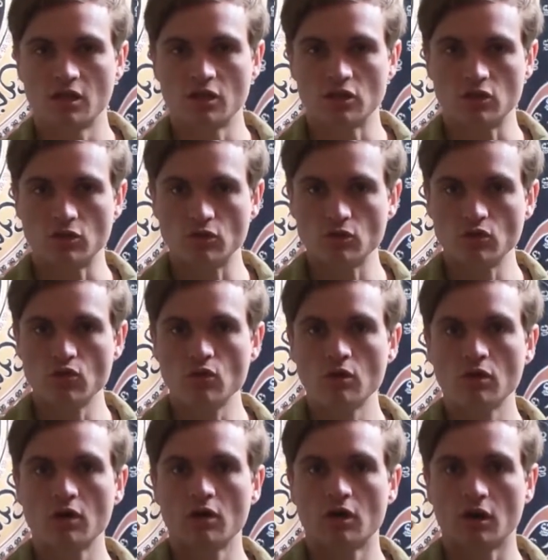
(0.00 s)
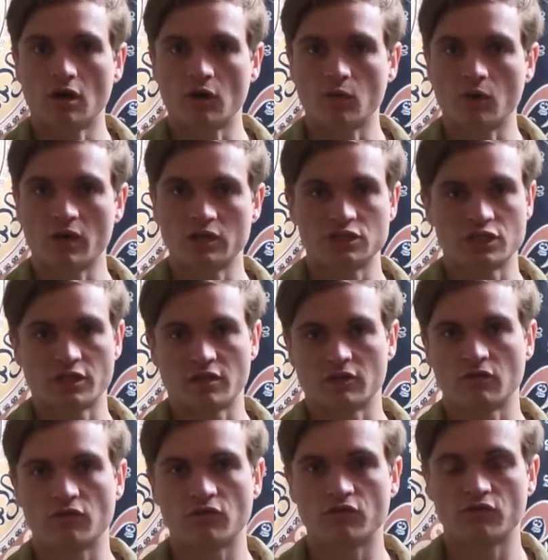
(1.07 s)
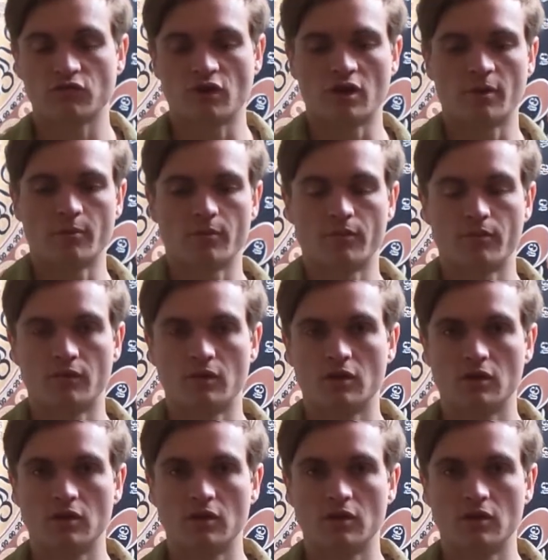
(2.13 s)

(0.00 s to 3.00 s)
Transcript: you are watching from